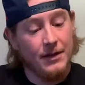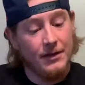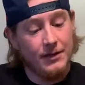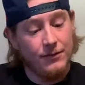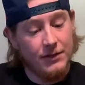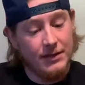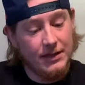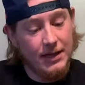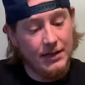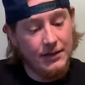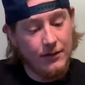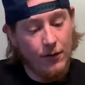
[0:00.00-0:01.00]
This one
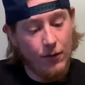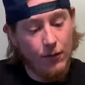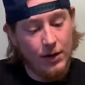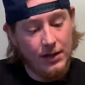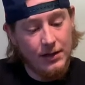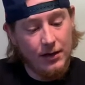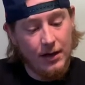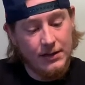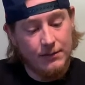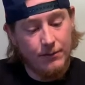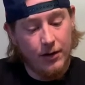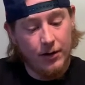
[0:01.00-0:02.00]
says, "What an
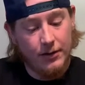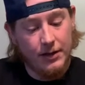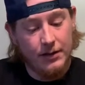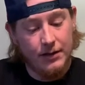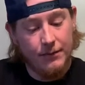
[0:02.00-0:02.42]
awesome party!